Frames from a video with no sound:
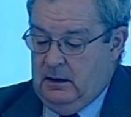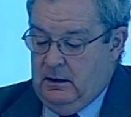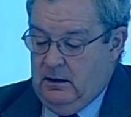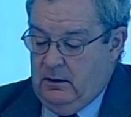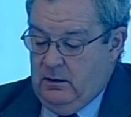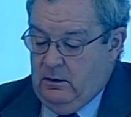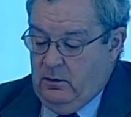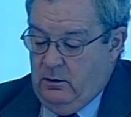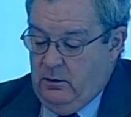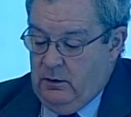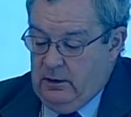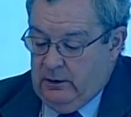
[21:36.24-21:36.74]

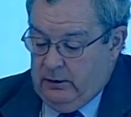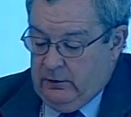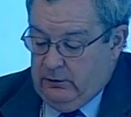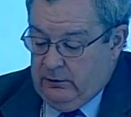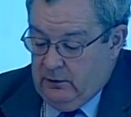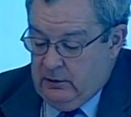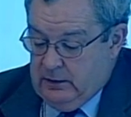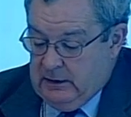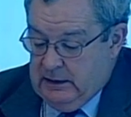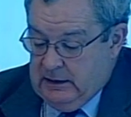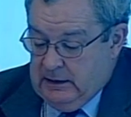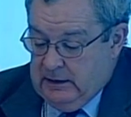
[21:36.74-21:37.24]
Workers'
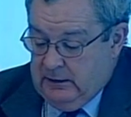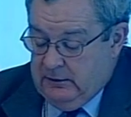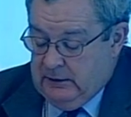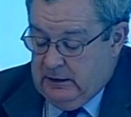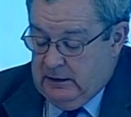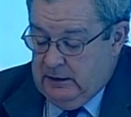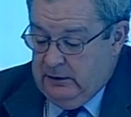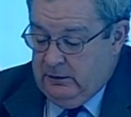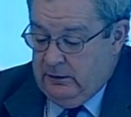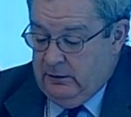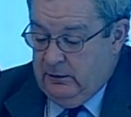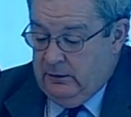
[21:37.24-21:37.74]

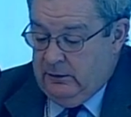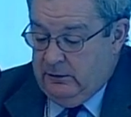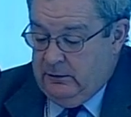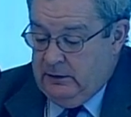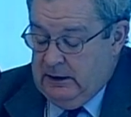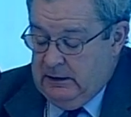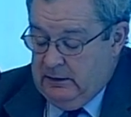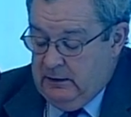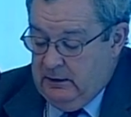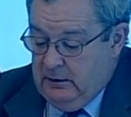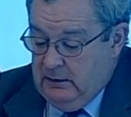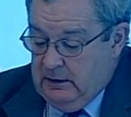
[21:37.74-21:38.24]
organisations,
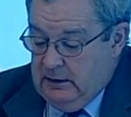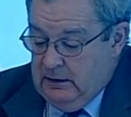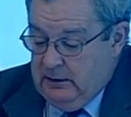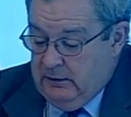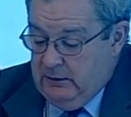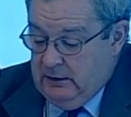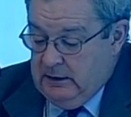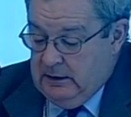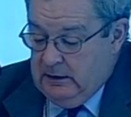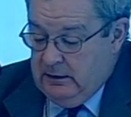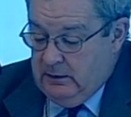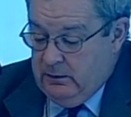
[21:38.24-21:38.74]
trade unions
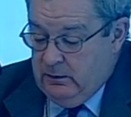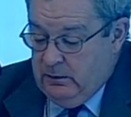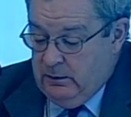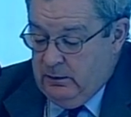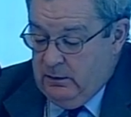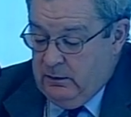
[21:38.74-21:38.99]
and other